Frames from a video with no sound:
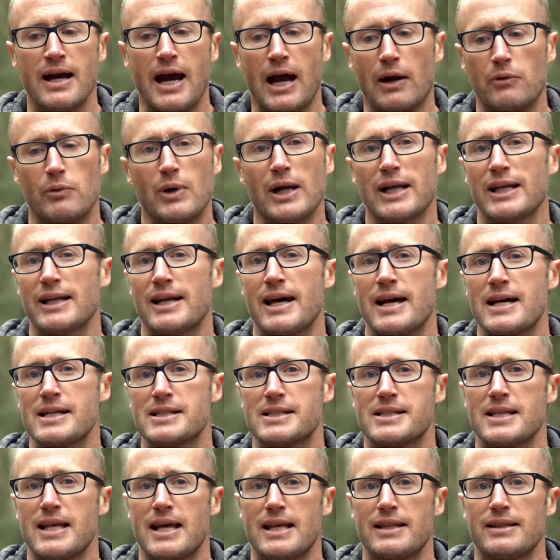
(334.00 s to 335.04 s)
I
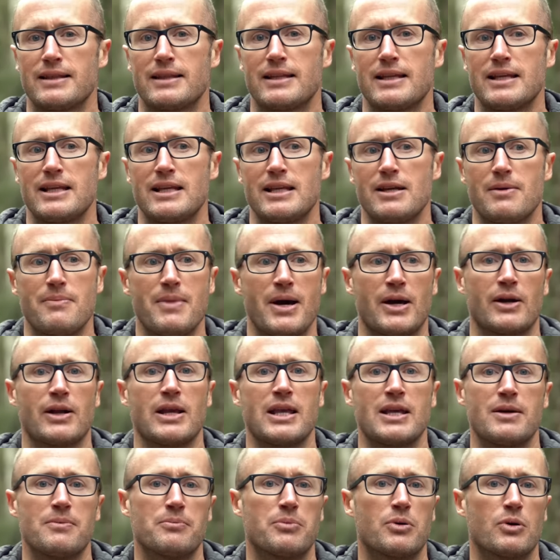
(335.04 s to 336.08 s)
recognize that the amount of
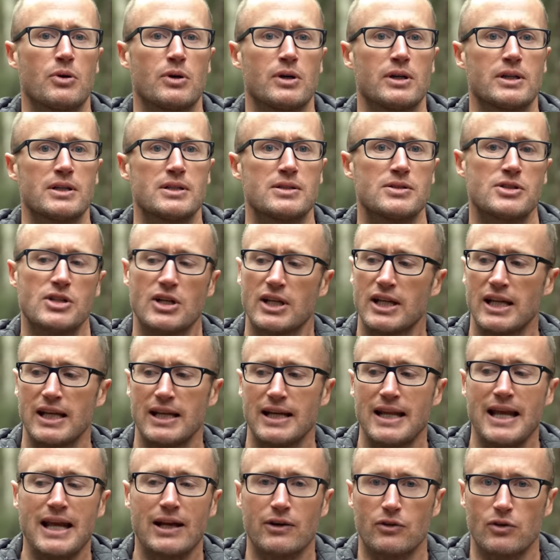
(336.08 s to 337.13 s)
input to get
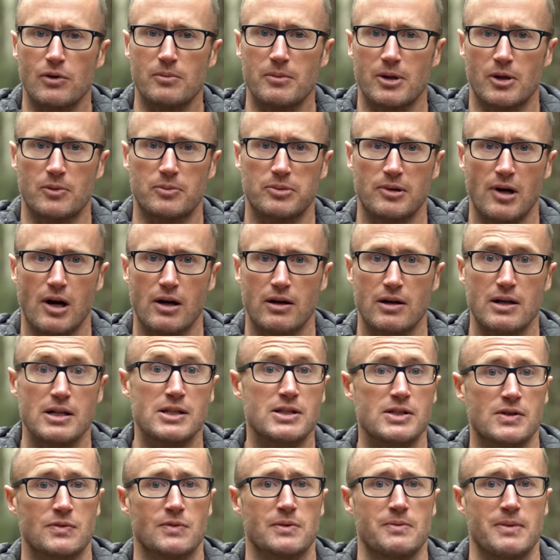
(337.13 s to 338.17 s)
incremental
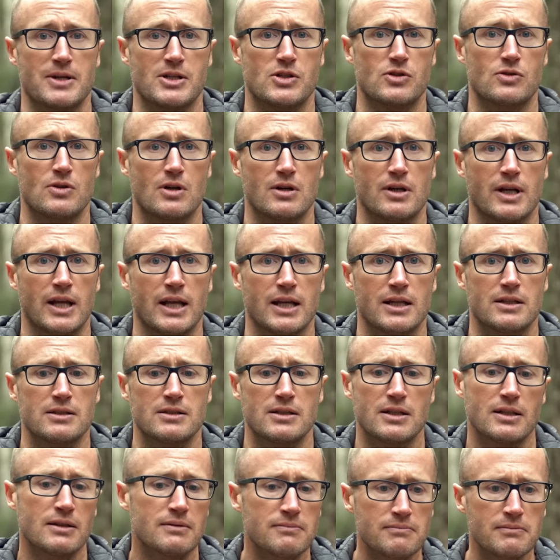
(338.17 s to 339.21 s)
progress with my strong
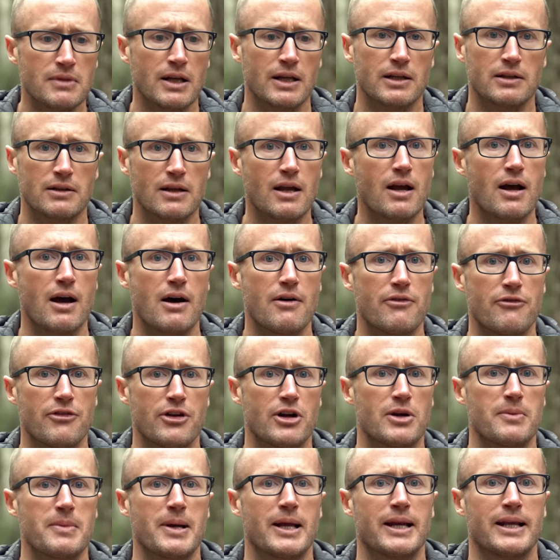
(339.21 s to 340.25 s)
hand, like a
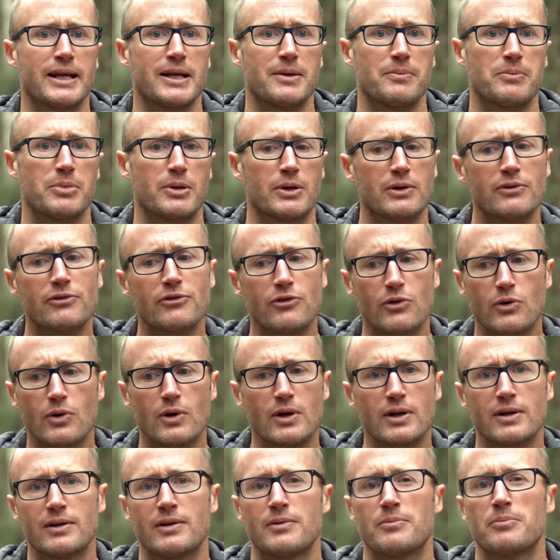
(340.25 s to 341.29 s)
fair amount of input
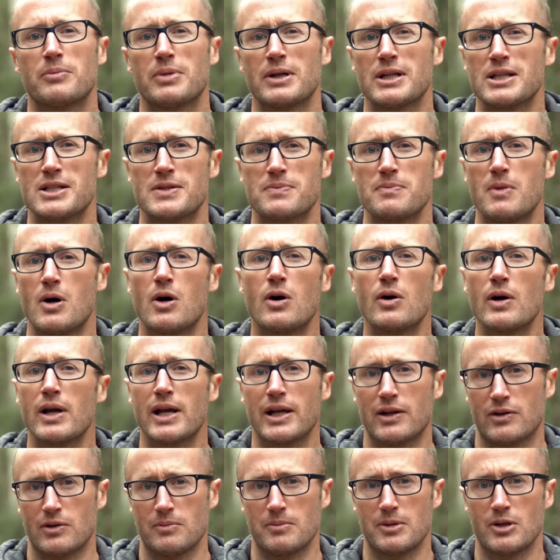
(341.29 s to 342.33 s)
for pretty small
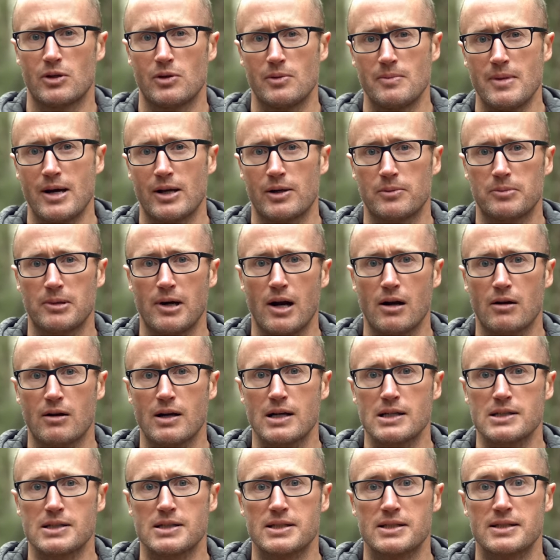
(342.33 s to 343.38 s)
incremental amount of
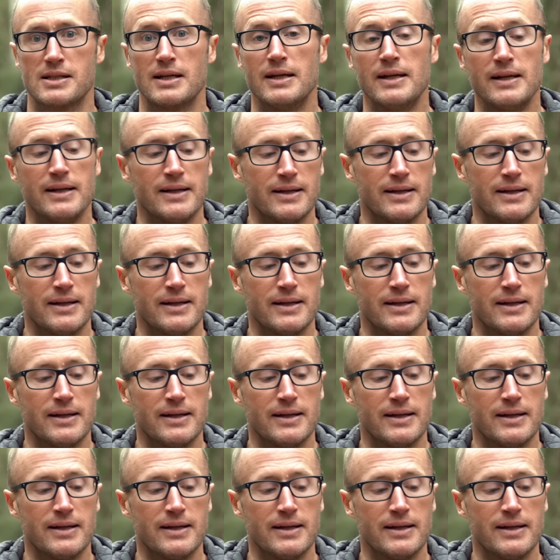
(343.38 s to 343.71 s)
progress.